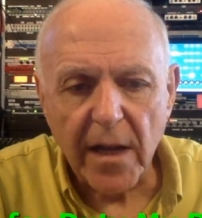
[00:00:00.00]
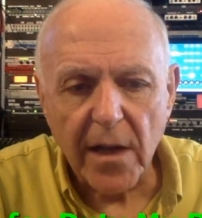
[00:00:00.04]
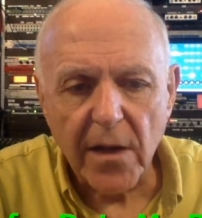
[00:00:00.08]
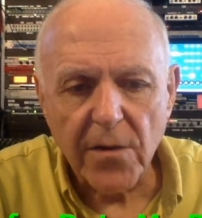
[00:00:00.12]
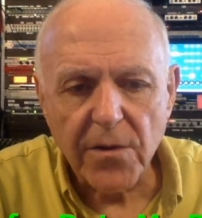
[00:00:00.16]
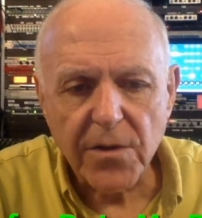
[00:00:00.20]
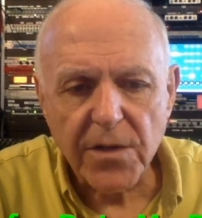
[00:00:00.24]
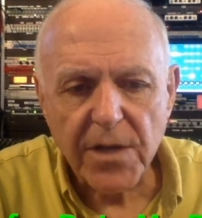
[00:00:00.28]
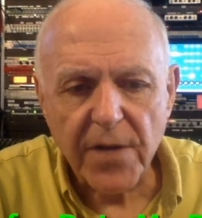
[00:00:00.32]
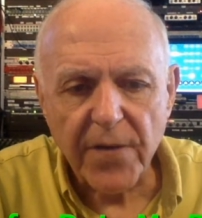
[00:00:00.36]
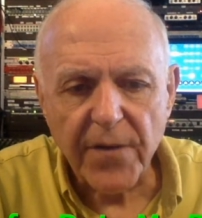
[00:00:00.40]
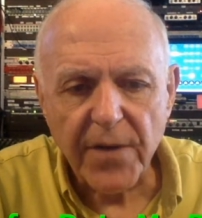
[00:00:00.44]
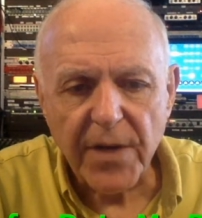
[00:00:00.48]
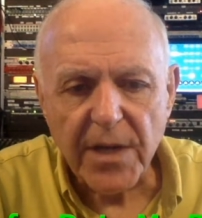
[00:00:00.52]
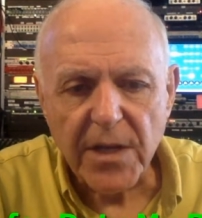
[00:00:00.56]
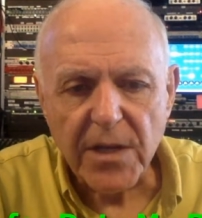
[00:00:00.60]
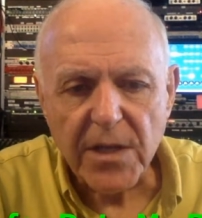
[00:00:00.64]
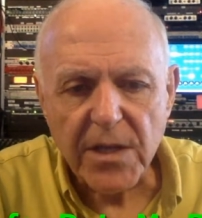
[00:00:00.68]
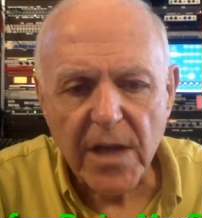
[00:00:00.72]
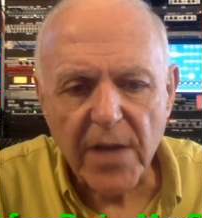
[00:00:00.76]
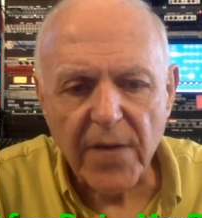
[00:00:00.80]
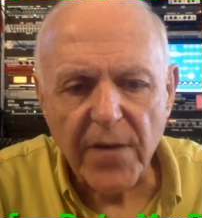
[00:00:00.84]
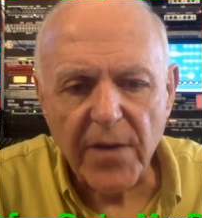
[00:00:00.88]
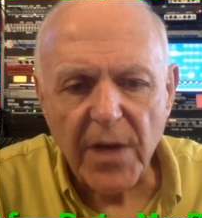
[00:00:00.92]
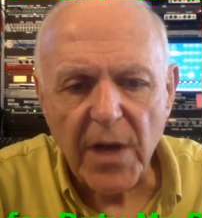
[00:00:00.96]
Low
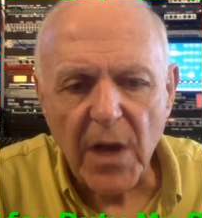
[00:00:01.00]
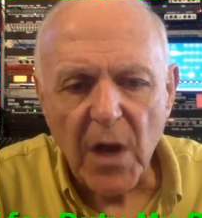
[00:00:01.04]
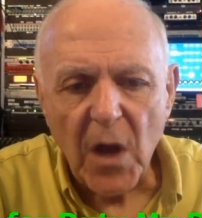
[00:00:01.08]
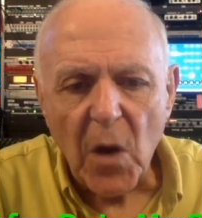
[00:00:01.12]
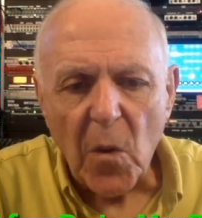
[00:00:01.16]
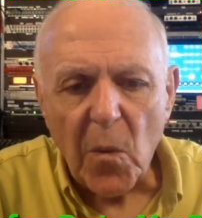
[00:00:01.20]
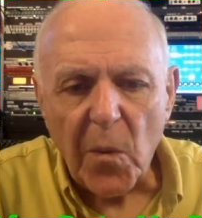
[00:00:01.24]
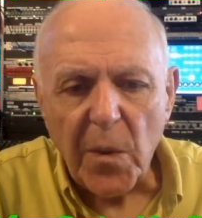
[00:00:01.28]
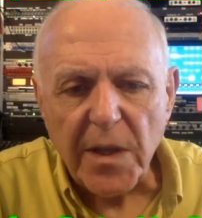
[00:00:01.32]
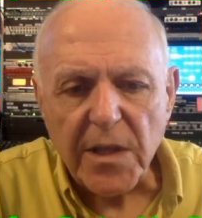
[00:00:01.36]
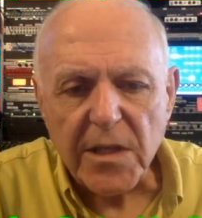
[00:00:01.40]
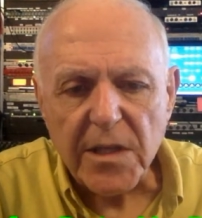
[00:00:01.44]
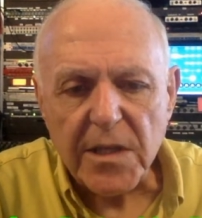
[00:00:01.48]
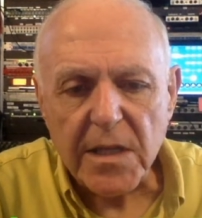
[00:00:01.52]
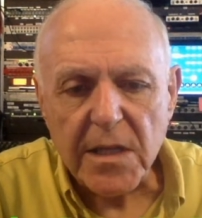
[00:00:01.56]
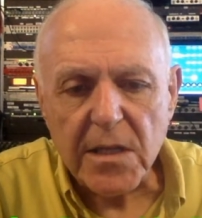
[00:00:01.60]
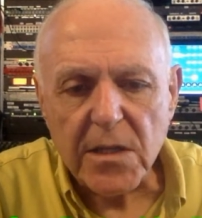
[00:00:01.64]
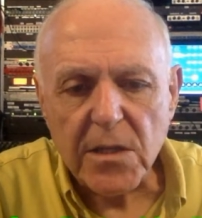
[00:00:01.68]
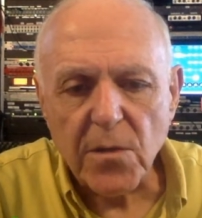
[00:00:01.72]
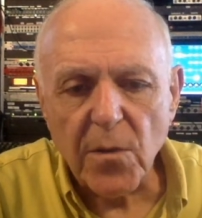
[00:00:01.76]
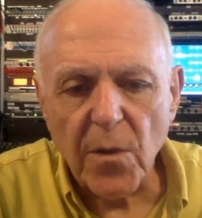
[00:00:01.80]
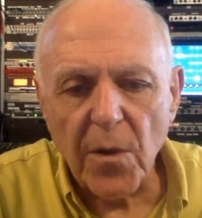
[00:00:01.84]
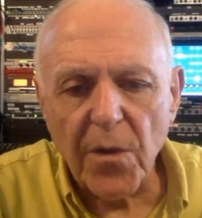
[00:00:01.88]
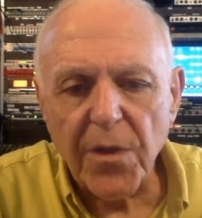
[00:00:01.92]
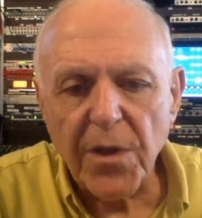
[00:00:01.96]
77, winds
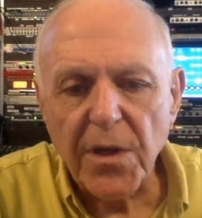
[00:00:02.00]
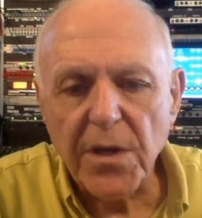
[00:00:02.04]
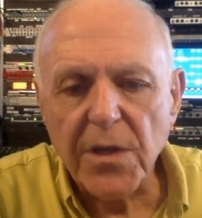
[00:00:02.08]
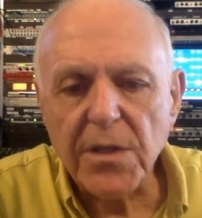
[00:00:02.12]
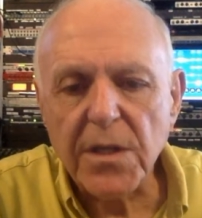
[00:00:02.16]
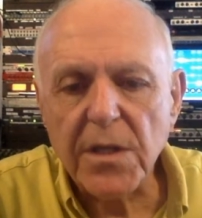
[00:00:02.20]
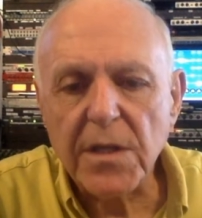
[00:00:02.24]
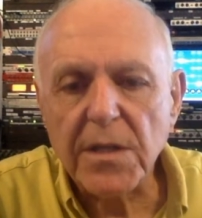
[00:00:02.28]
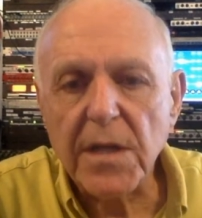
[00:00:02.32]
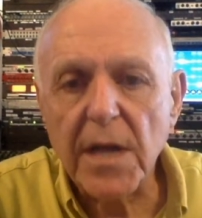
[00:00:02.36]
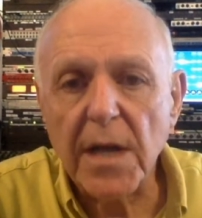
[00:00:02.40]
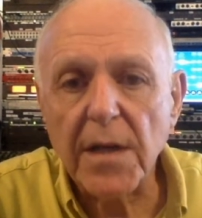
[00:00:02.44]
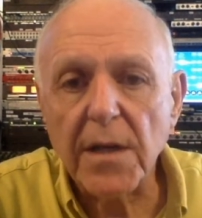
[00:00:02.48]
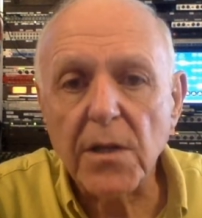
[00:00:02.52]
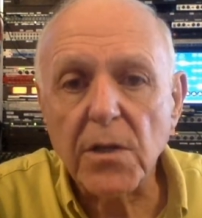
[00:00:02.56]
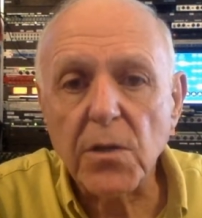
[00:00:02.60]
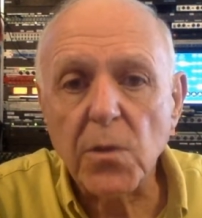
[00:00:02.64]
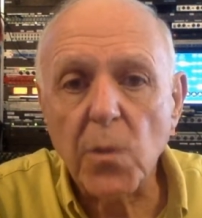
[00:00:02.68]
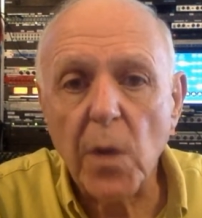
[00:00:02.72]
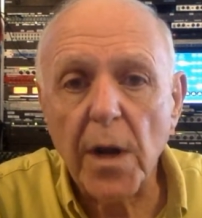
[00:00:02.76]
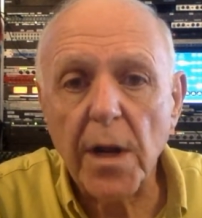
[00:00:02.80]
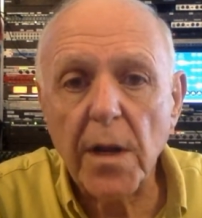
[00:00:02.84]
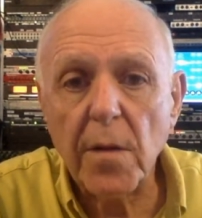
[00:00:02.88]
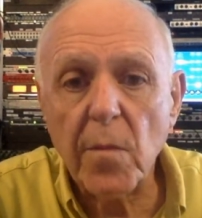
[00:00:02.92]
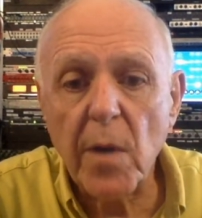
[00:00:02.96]
east-northeast 10 to
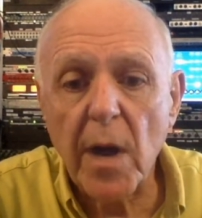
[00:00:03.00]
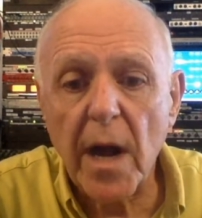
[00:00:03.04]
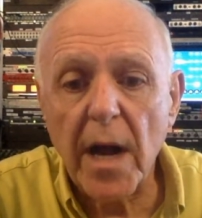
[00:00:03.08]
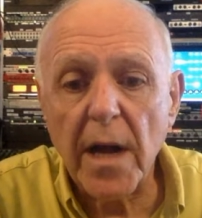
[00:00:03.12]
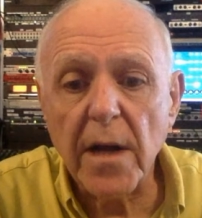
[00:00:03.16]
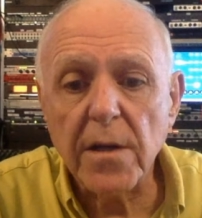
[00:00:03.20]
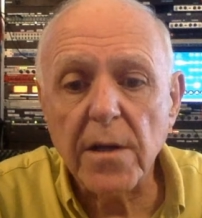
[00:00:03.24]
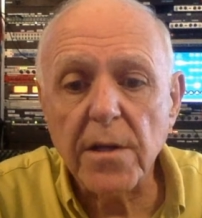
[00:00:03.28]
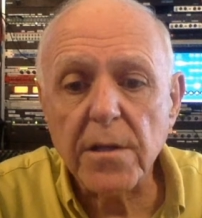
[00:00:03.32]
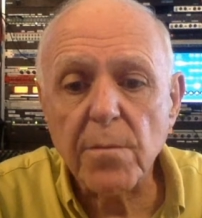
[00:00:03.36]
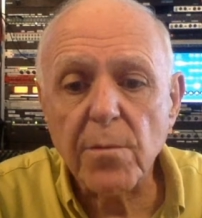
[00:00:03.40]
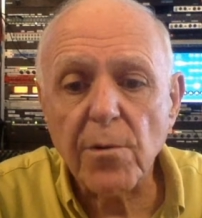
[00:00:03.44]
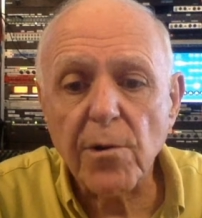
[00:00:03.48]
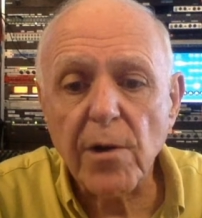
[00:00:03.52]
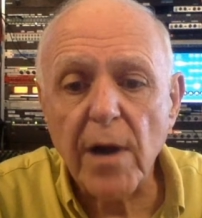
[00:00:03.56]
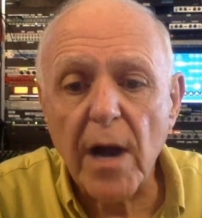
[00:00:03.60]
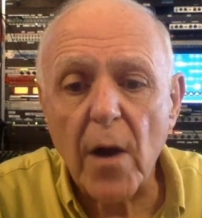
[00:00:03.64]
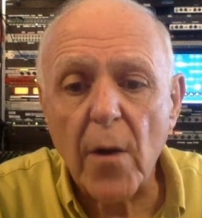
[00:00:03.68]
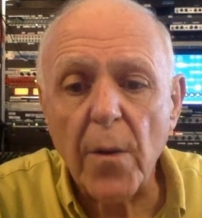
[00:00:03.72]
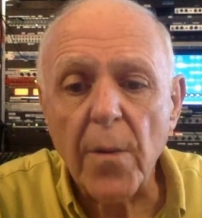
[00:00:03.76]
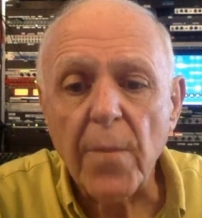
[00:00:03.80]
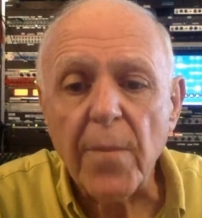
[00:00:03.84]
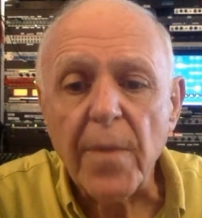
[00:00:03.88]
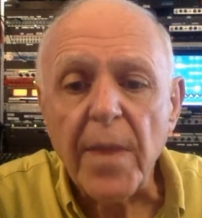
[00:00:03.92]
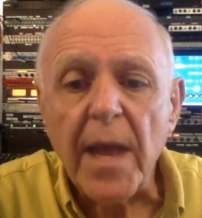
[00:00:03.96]
20 miles per
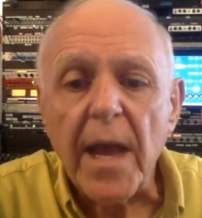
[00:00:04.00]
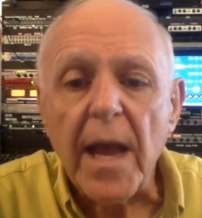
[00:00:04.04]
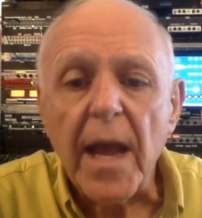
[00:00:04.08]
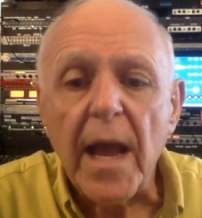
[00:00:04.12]
hour.